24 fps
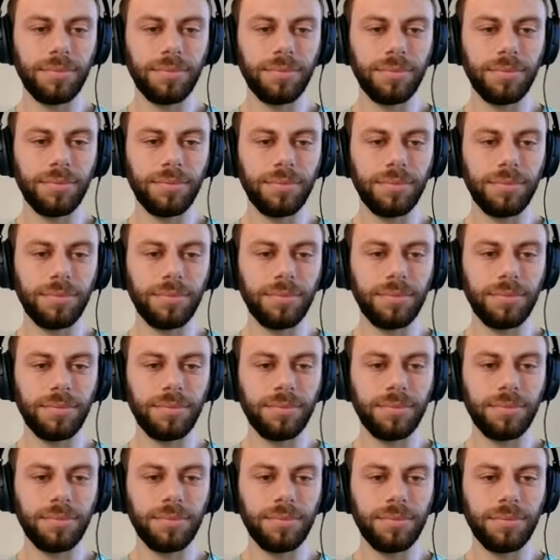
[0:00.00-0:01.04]

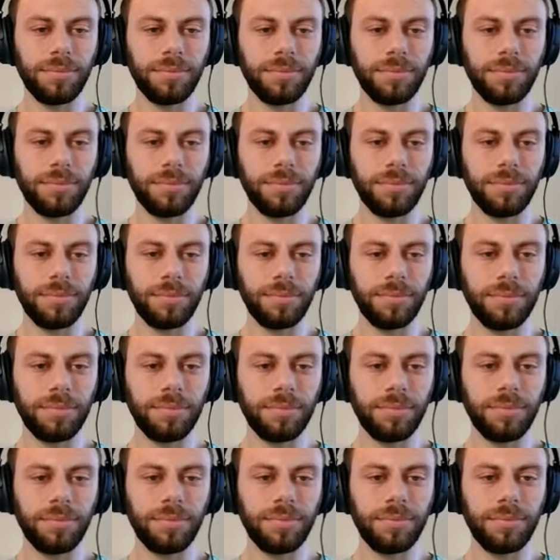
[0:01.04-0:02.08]

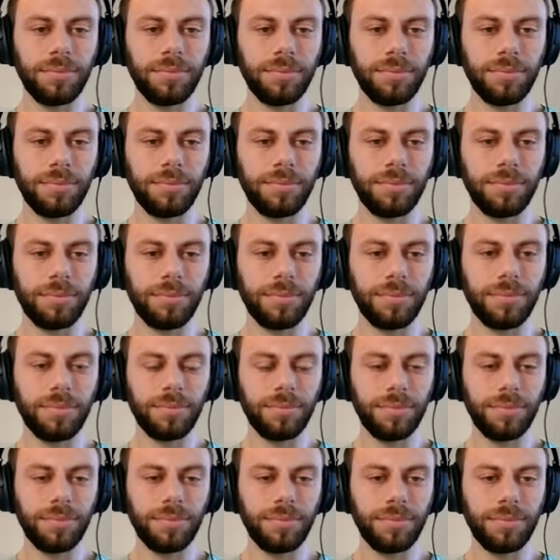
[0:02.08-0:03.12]

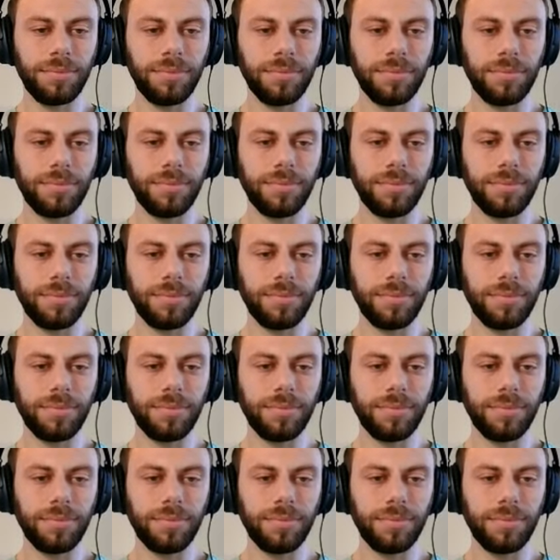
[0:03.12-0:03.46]
(not speaking)